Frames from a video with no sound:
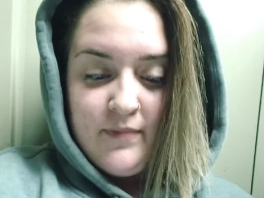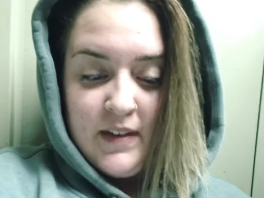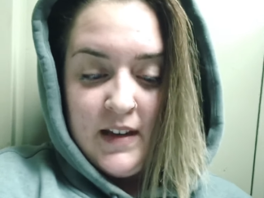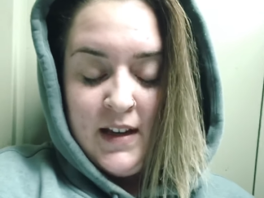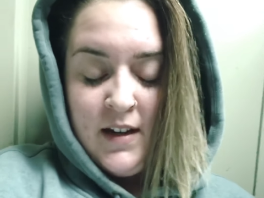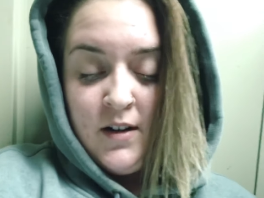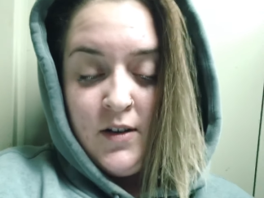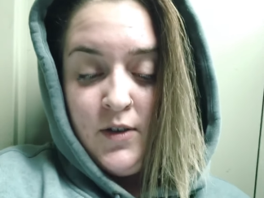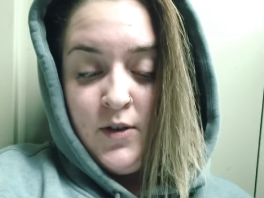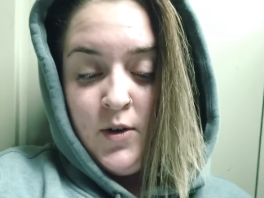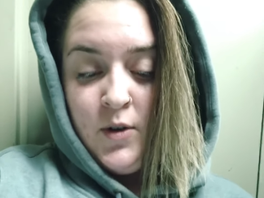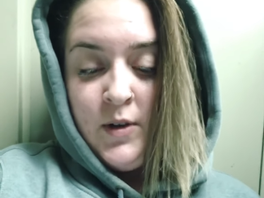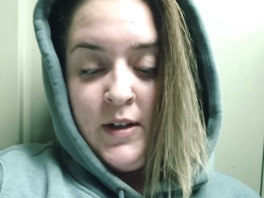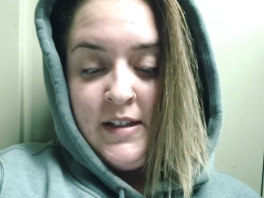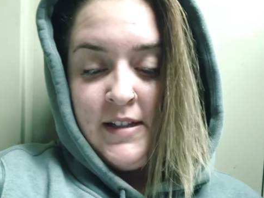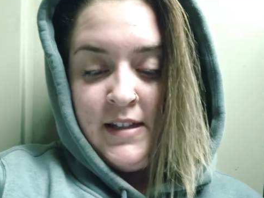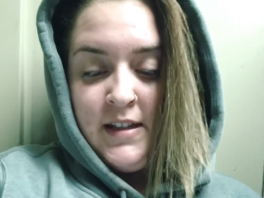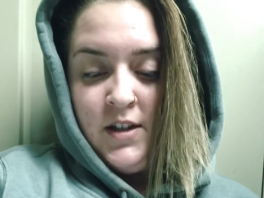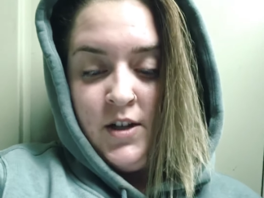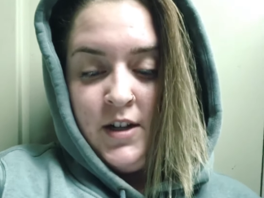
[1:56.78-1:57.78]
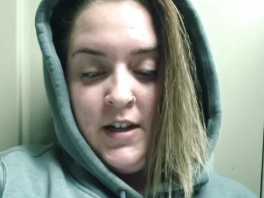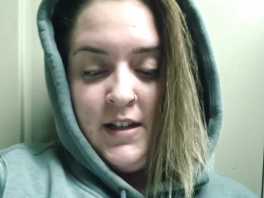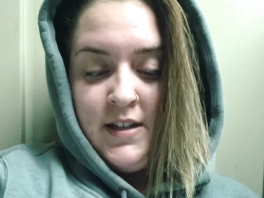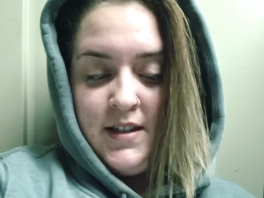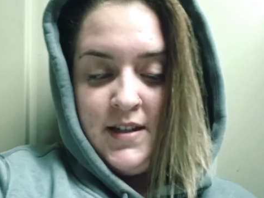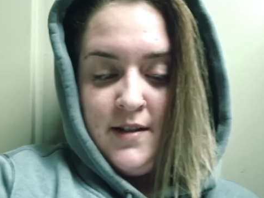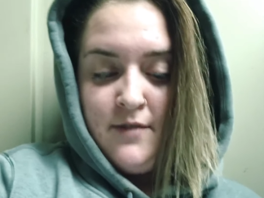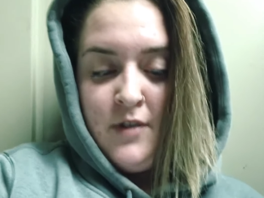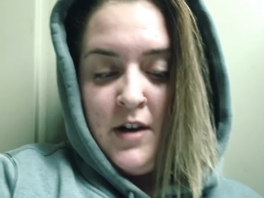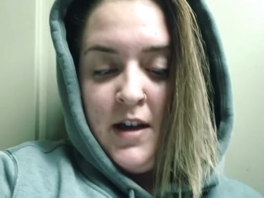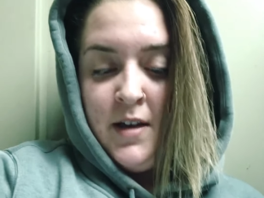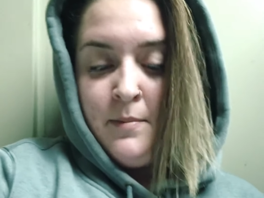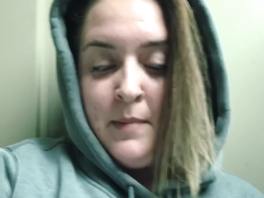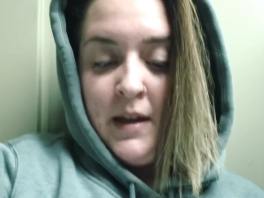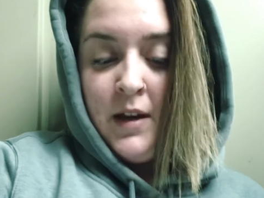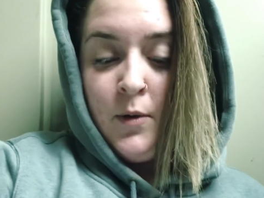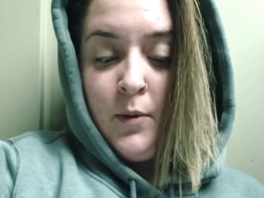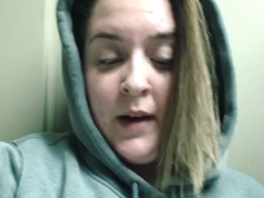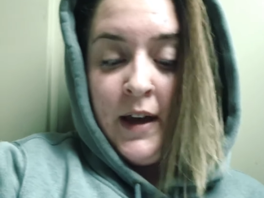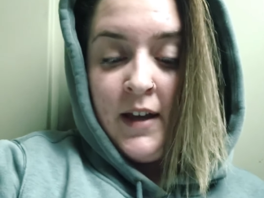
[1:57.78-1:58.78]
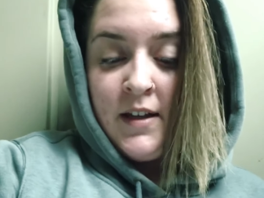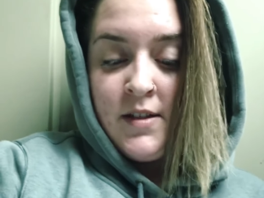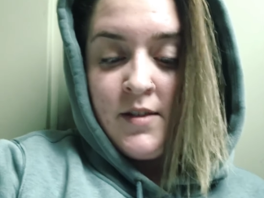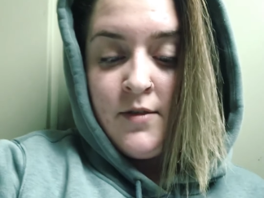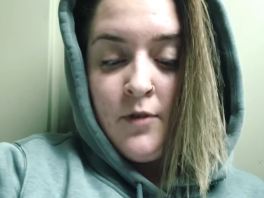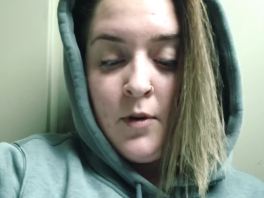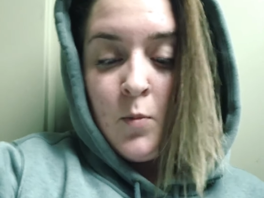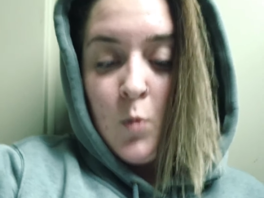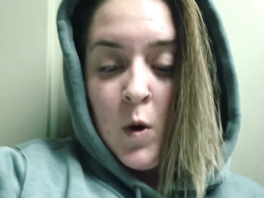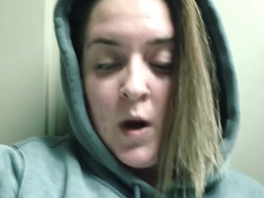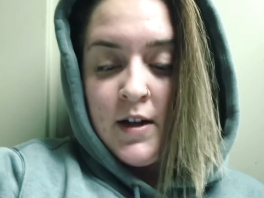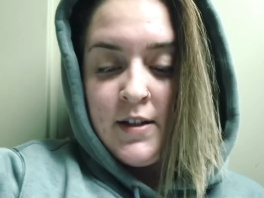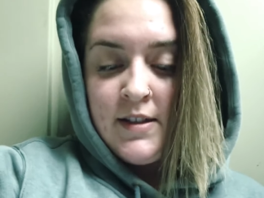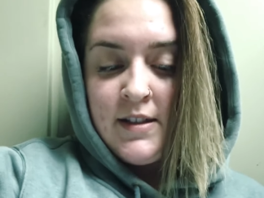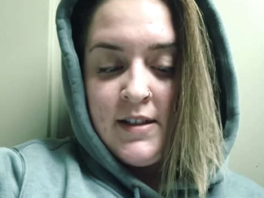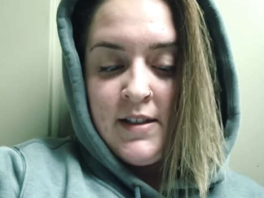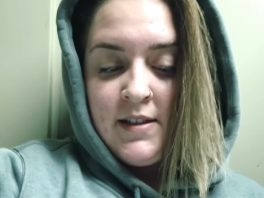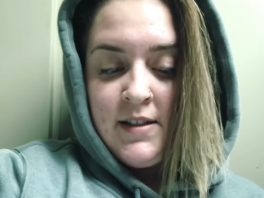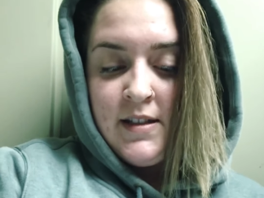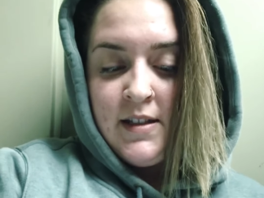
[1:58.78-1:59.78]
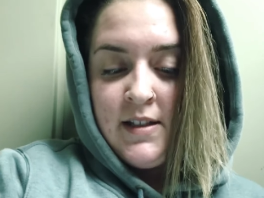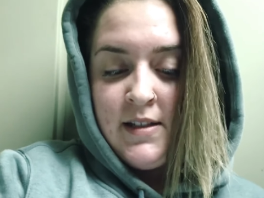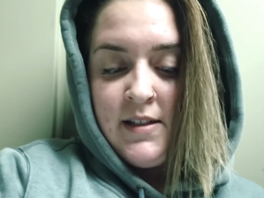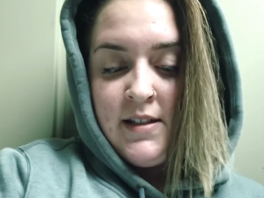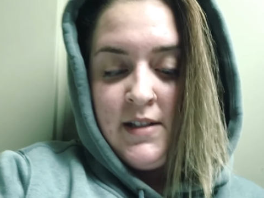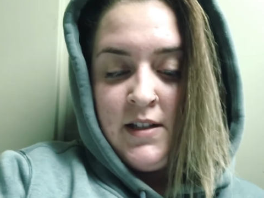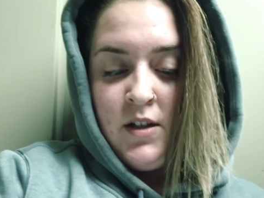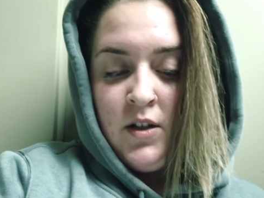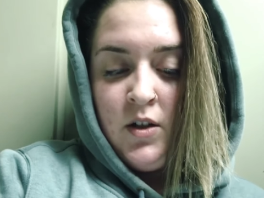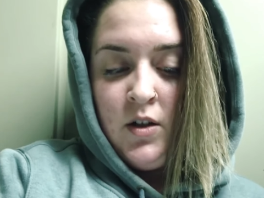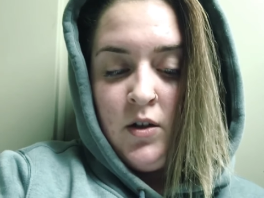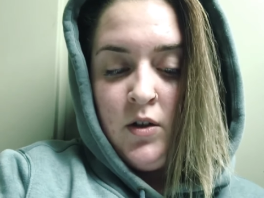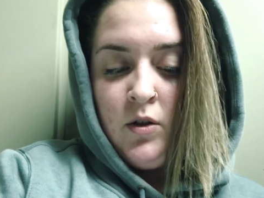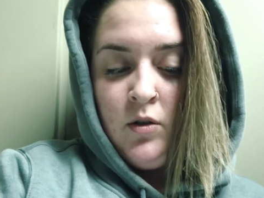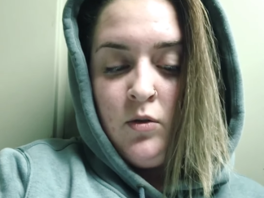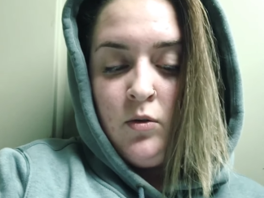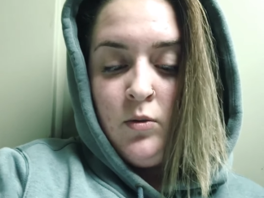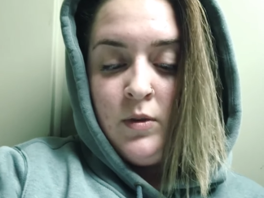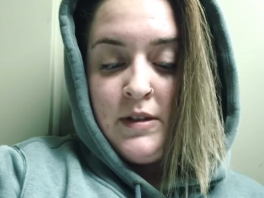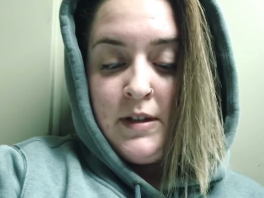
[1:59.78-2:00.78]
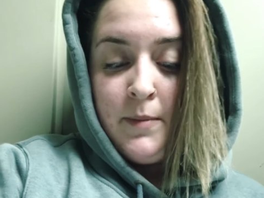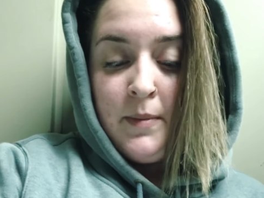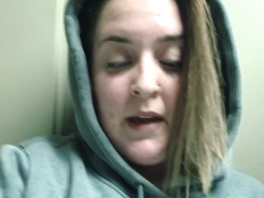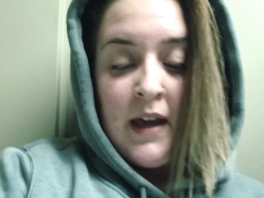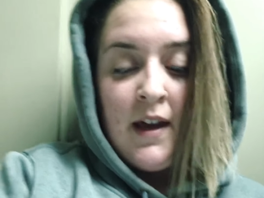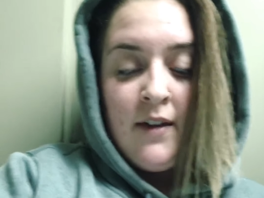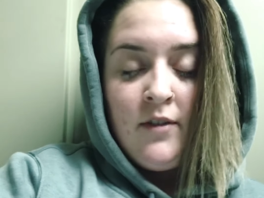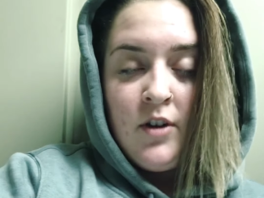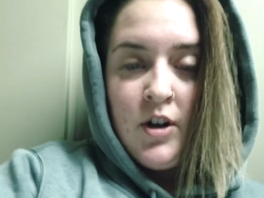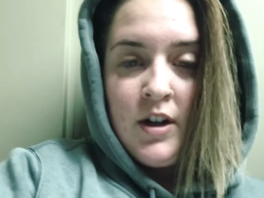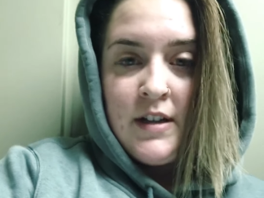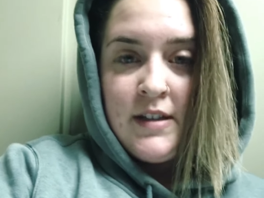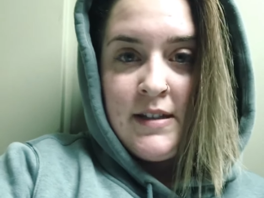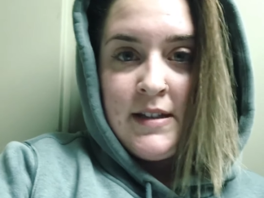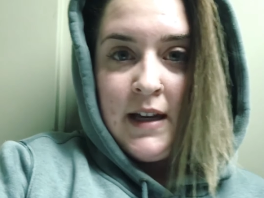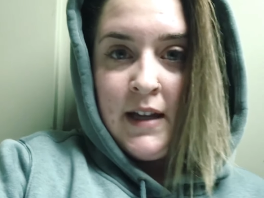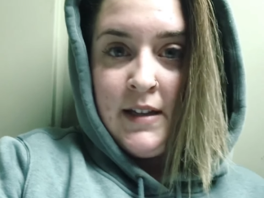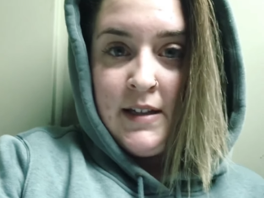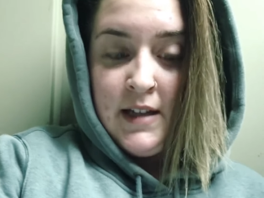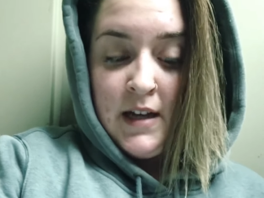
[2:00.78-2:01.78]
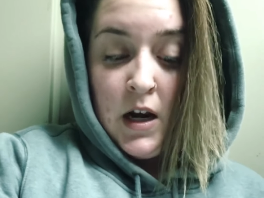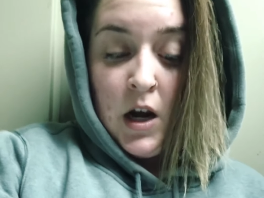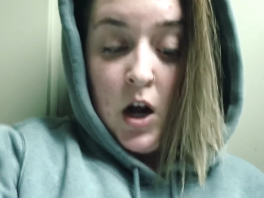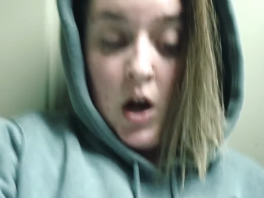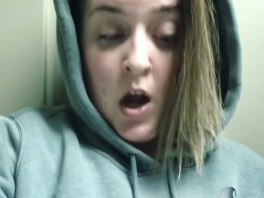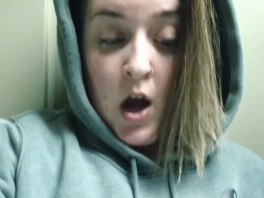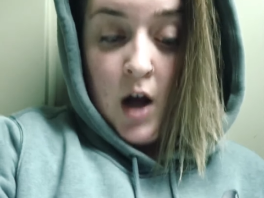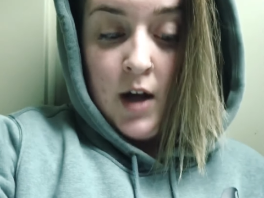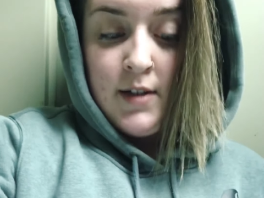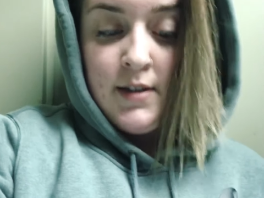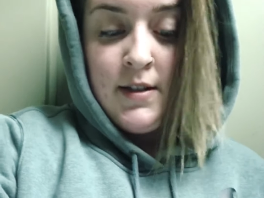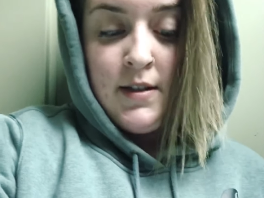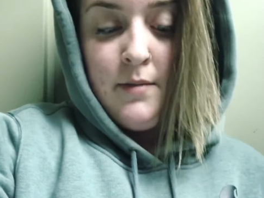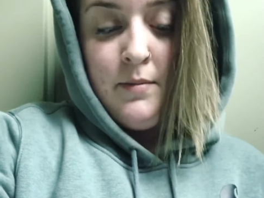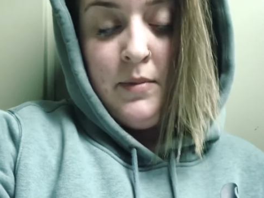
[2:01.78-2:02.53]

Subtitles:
And although his theory is different in many ways from Watson's, he still was a behaviorist and did not